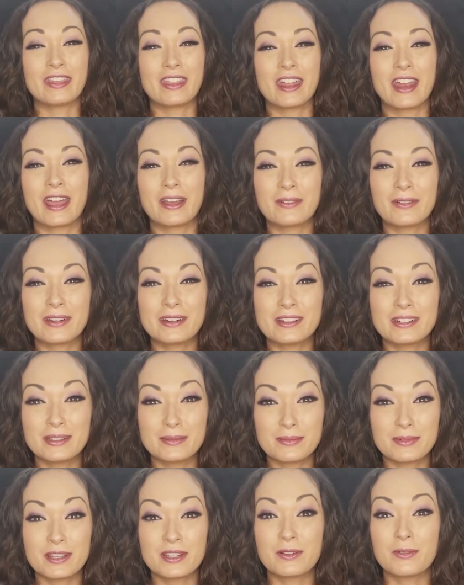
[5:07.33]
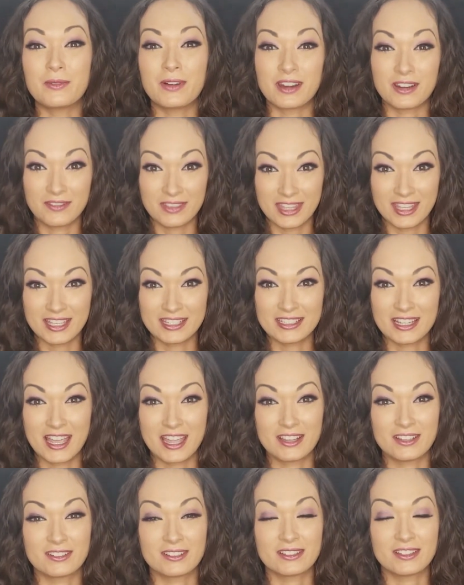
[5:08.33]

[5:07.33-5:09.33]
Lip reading: that I wanted to bring one of the hitchhikers